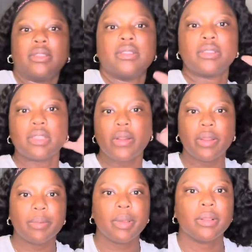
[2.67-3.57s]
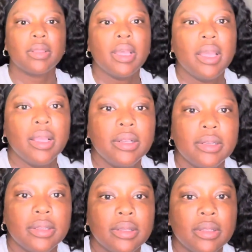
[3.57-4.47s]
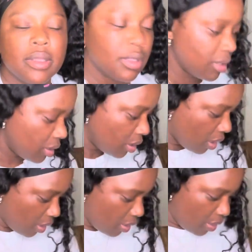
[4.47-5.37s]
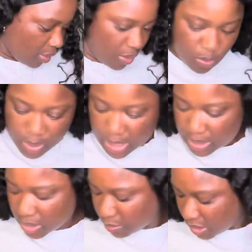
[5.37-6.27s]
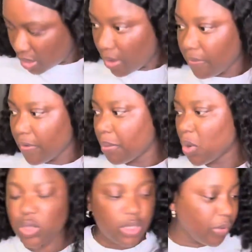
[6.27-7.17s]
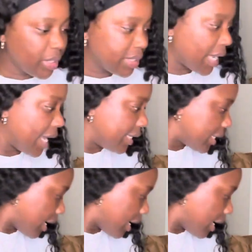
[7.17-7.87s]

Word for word: sorry about that so we got some stuff for both chris and